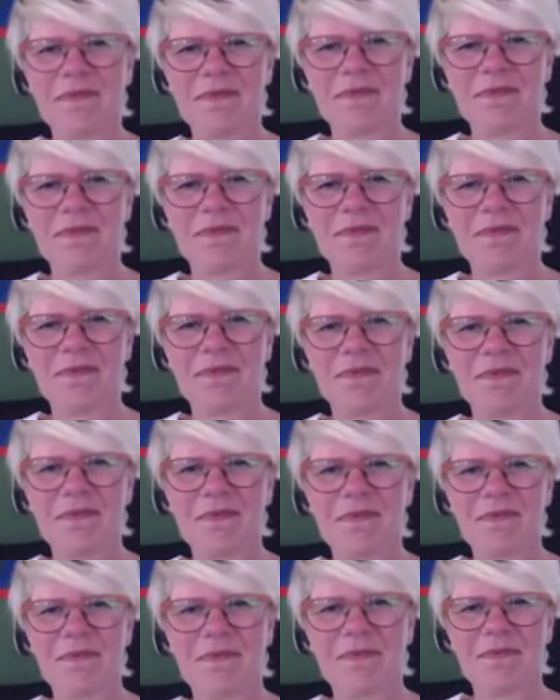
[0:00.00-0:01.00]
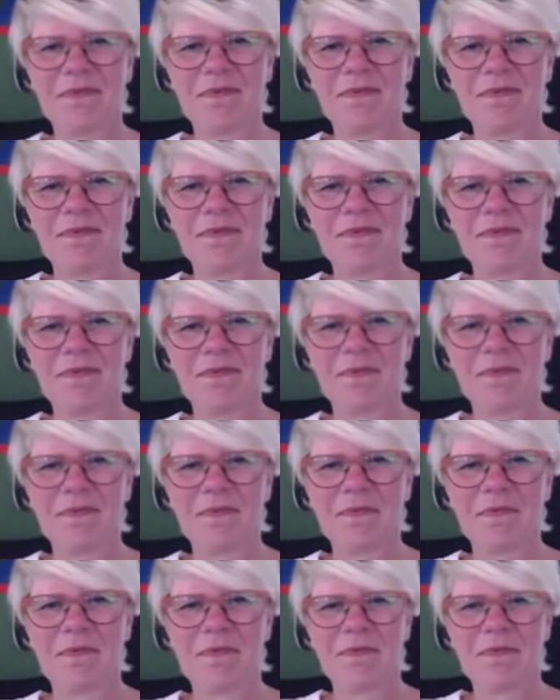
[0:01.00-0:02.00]
And I do have
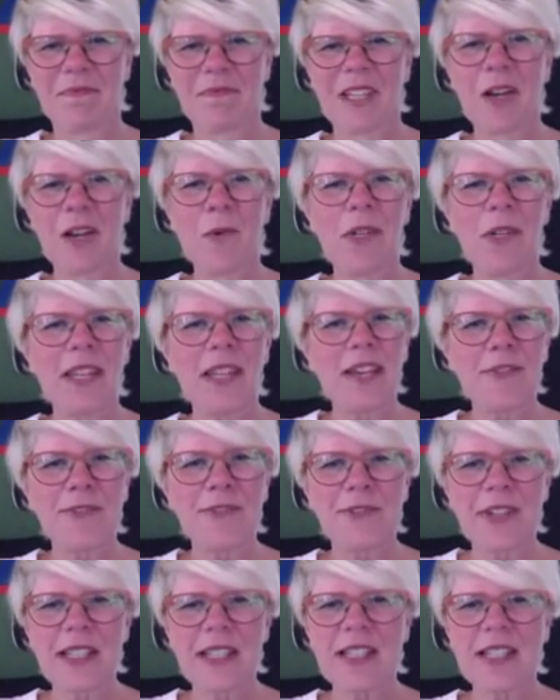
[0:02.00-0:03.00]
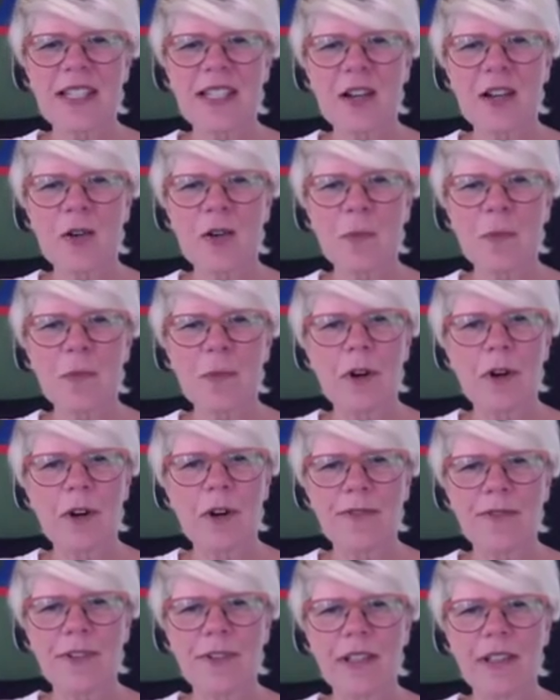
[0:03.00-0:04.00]
more. Oh, and they fit so
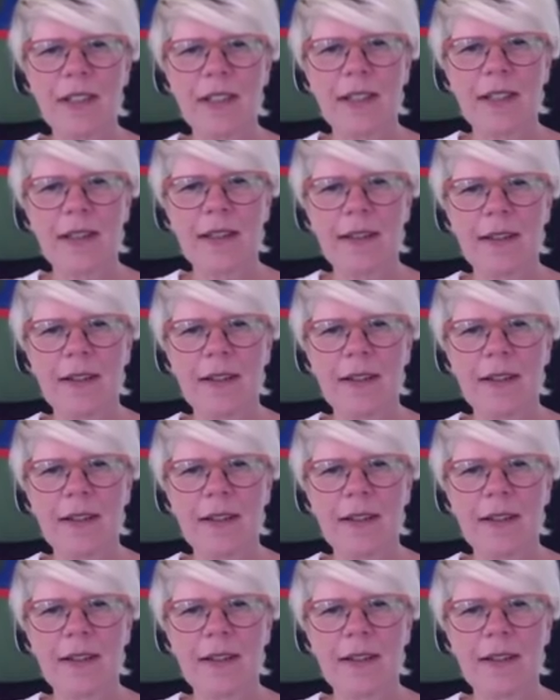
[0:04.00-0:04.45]
perfectly. Oh,